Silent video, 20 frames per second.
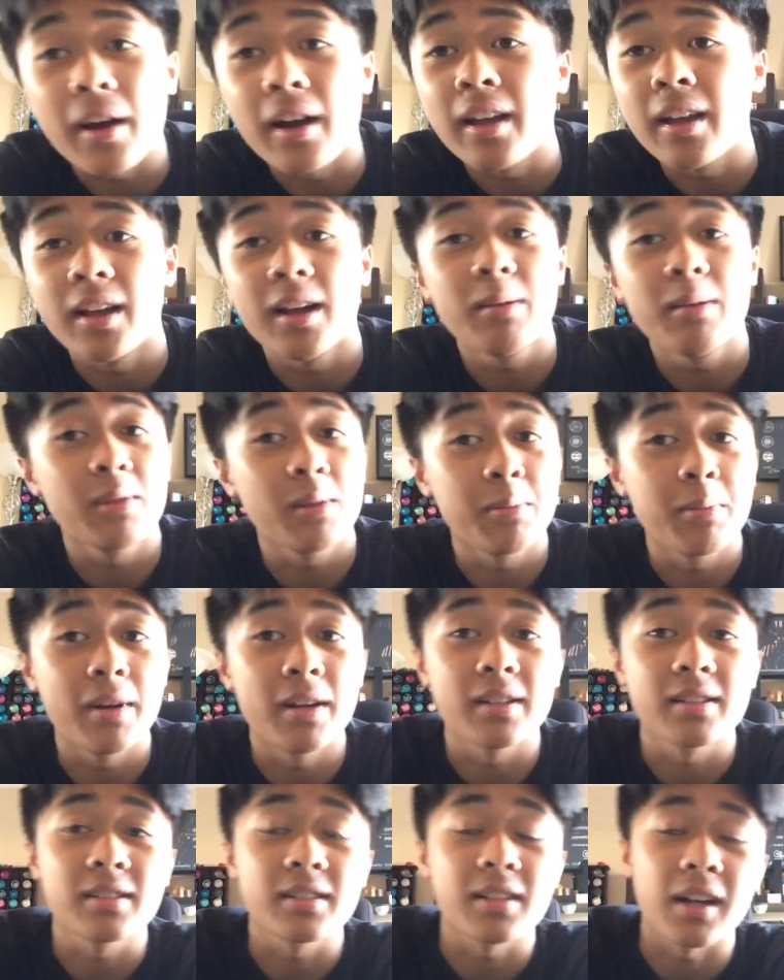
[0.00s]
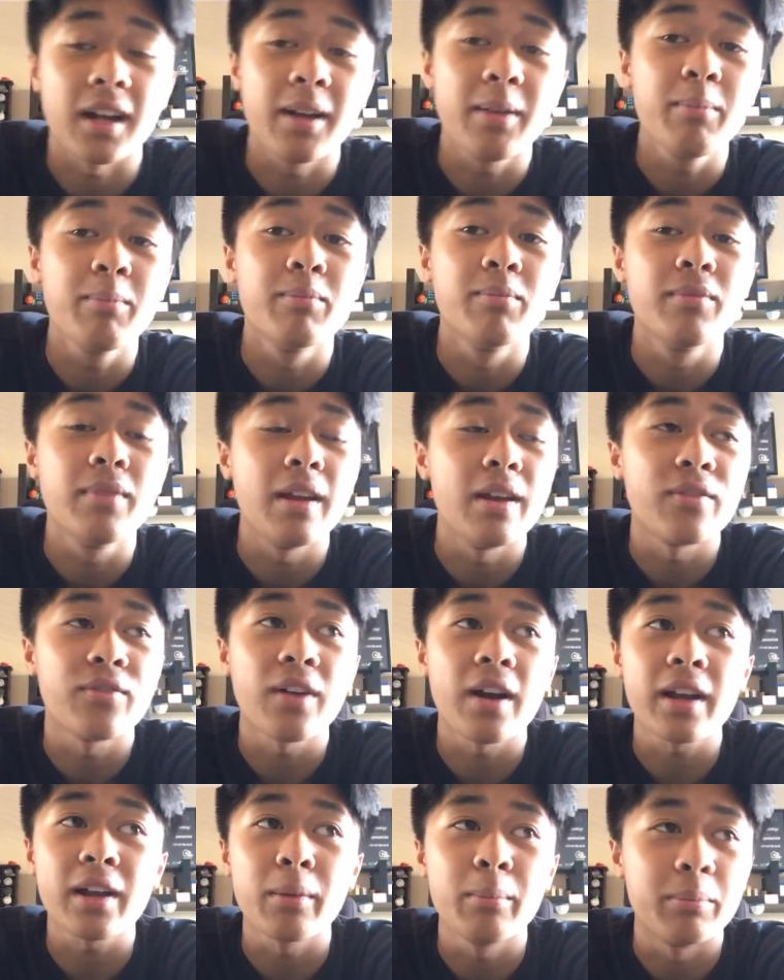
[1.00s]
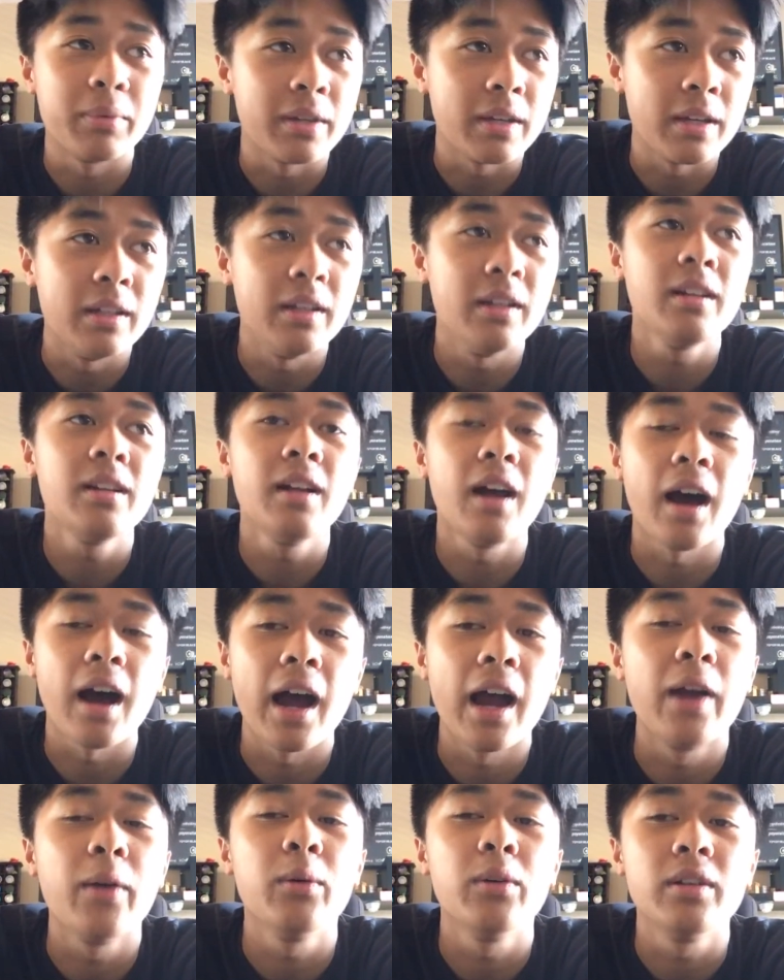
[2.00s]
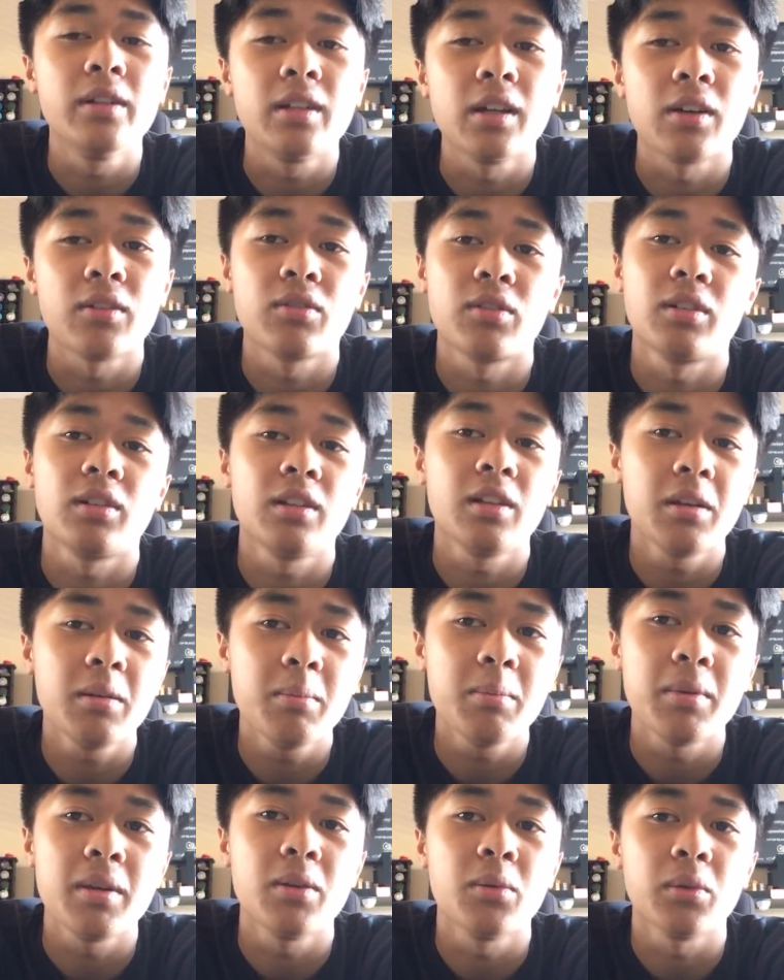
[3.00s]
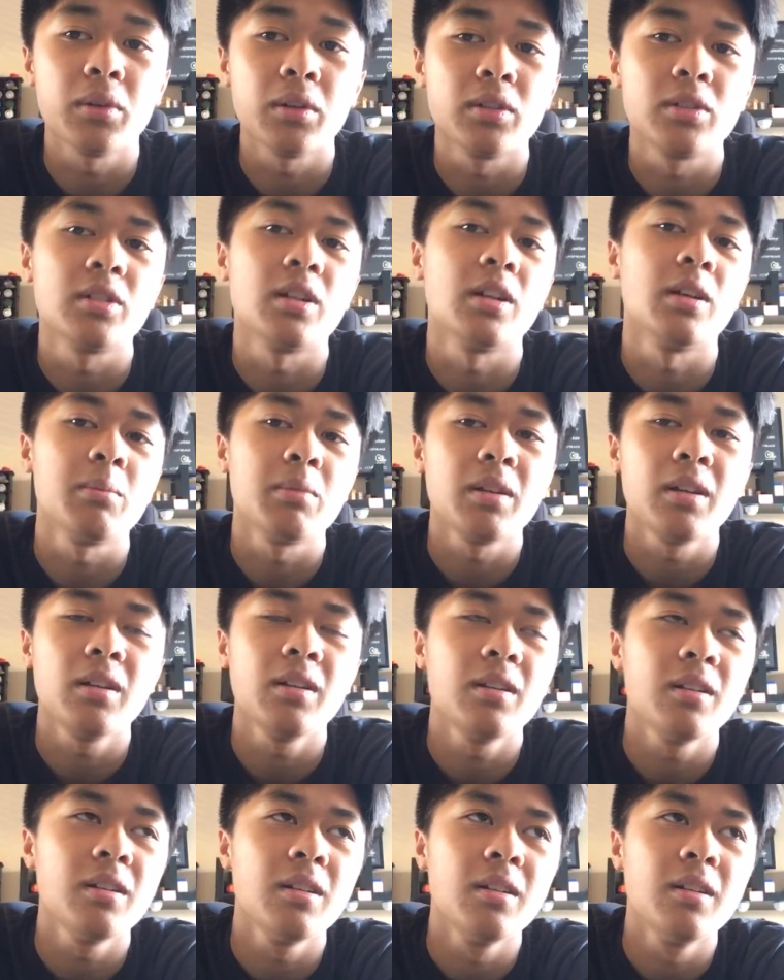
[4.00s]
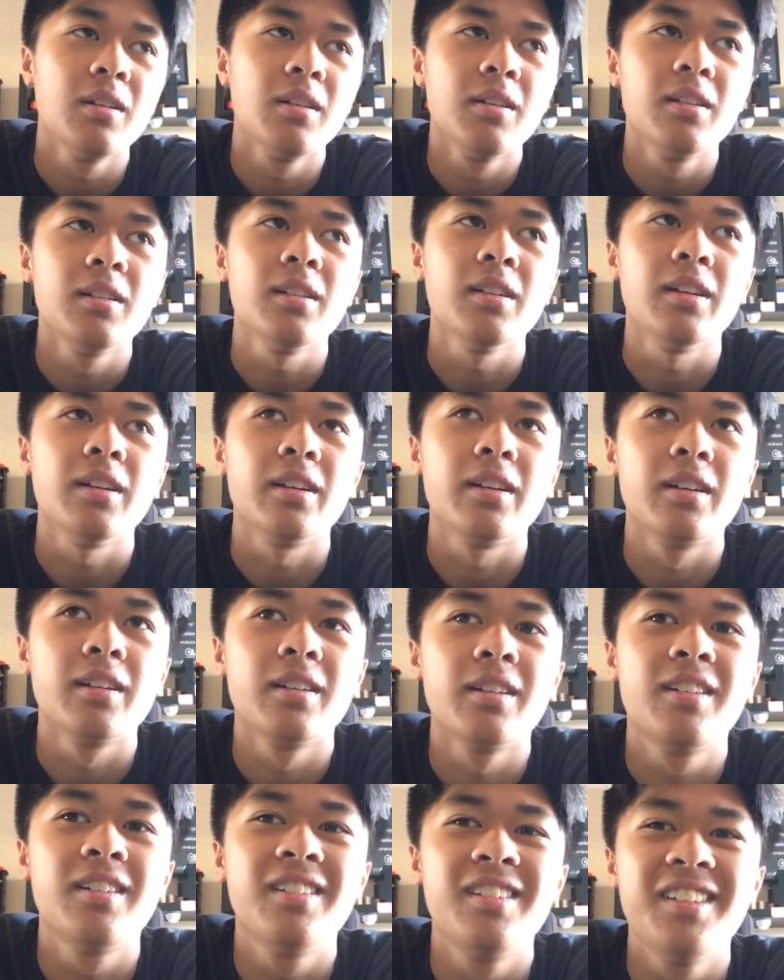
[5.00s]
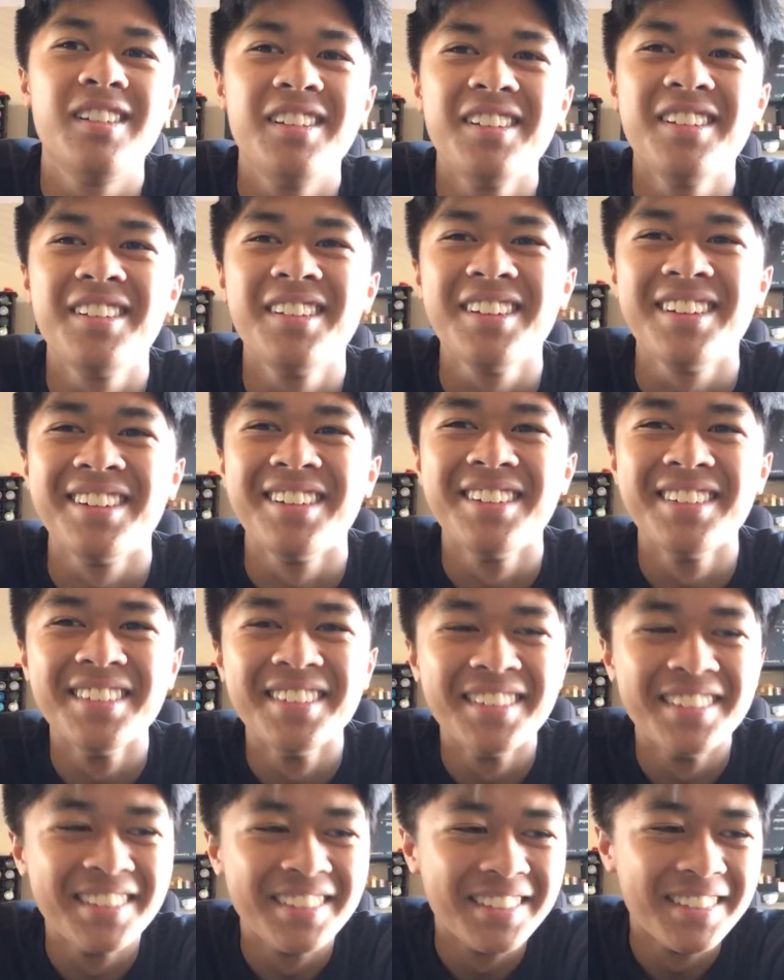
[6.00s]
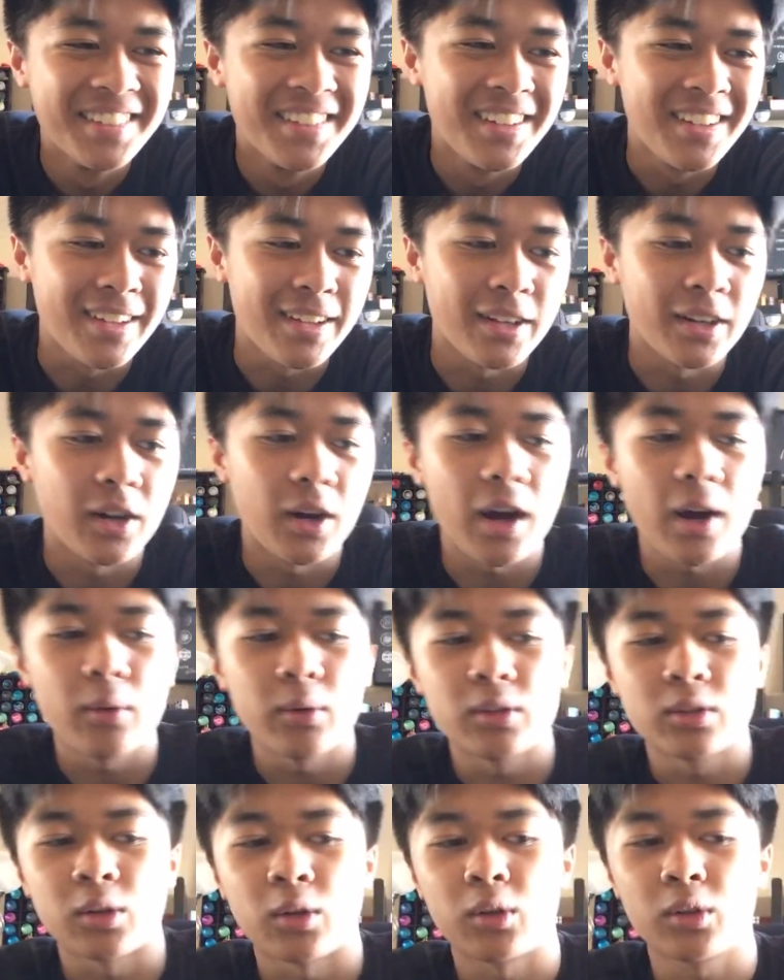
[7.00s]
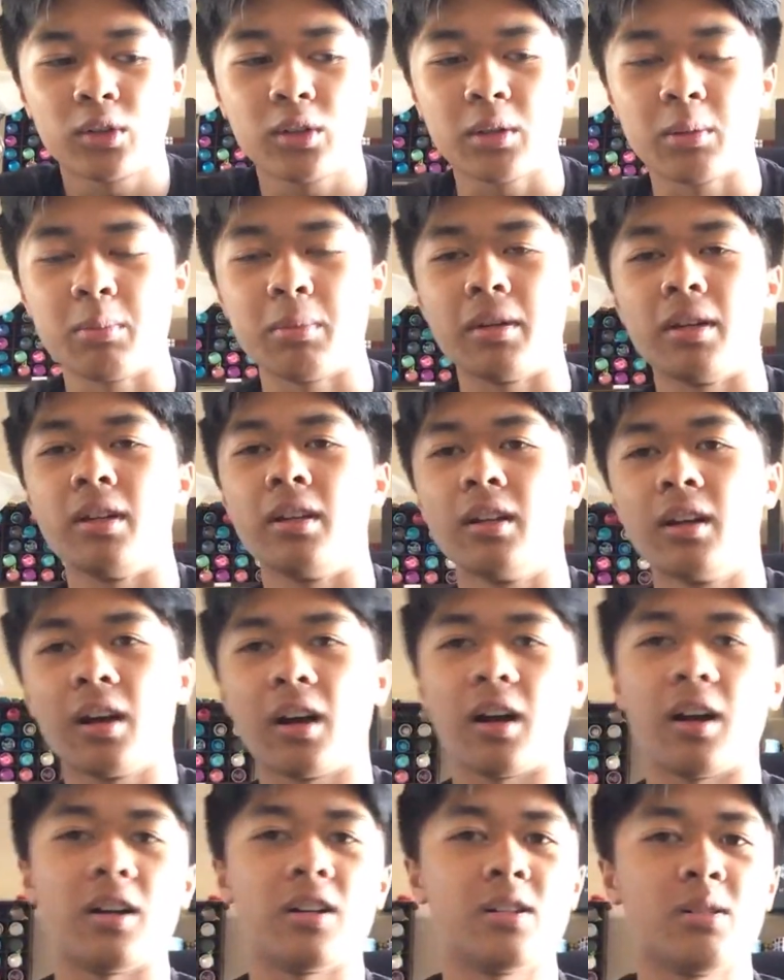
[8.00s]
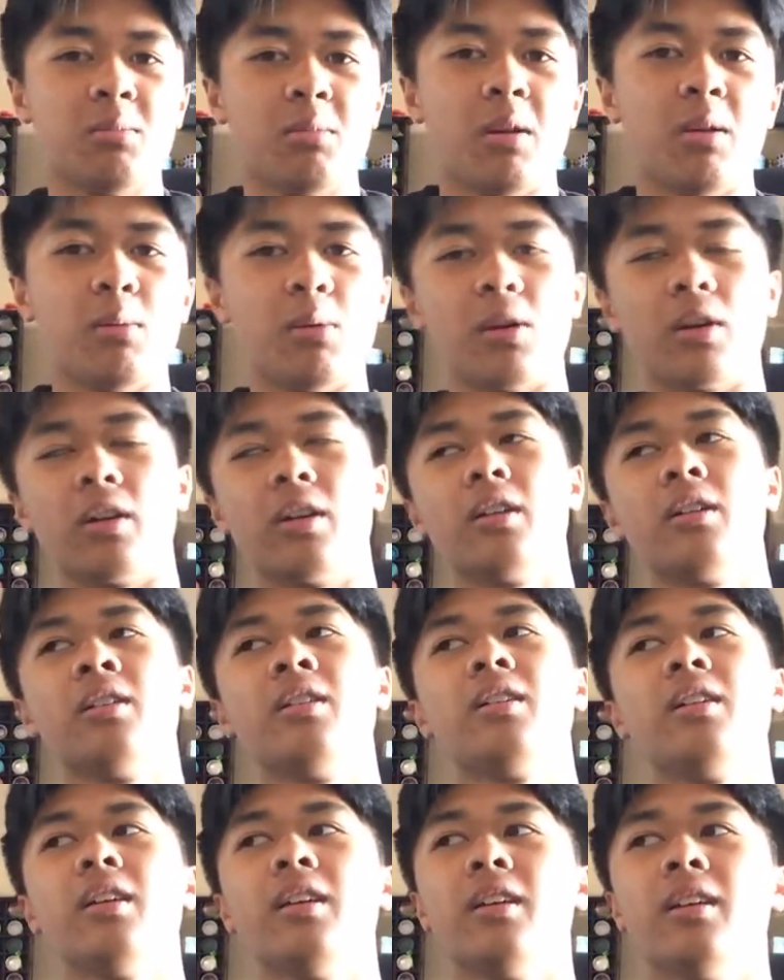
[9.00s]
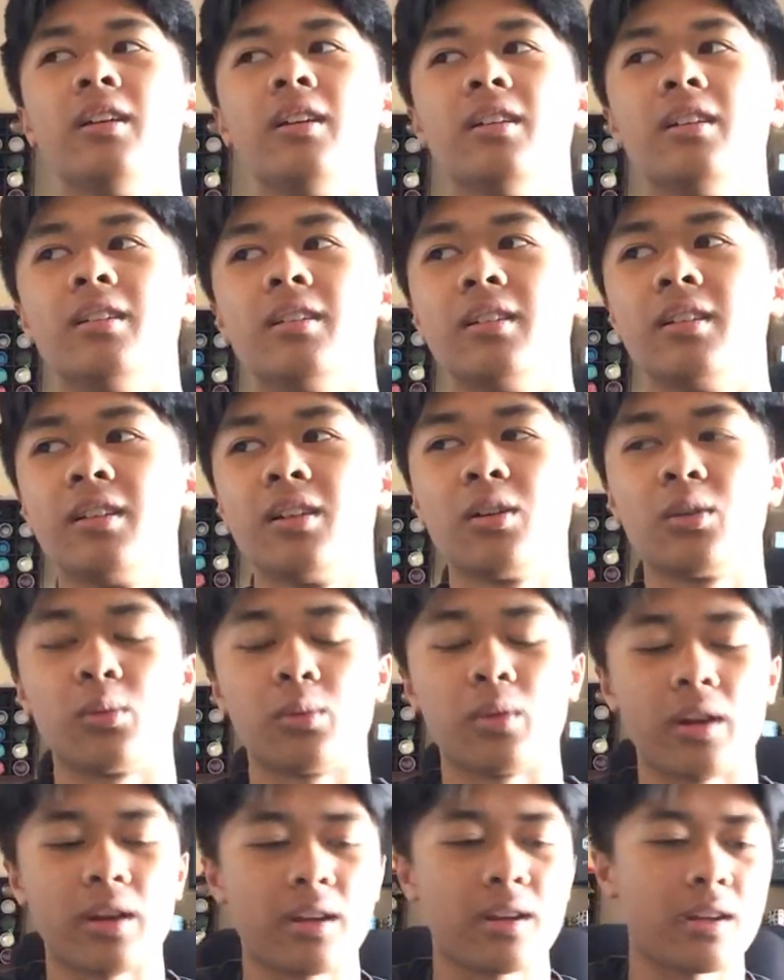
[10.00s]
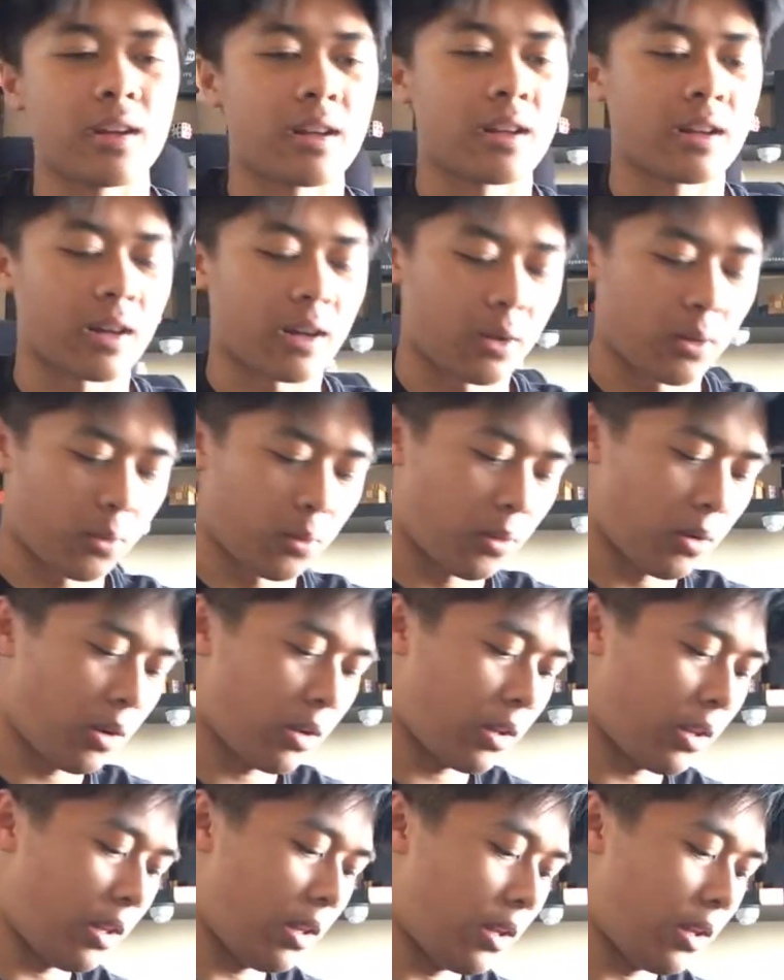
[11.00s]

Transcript: I am the best. If I competed, I would definitely be world champion. Like, I would totally beat Hajime Mira and Ray Ikawa.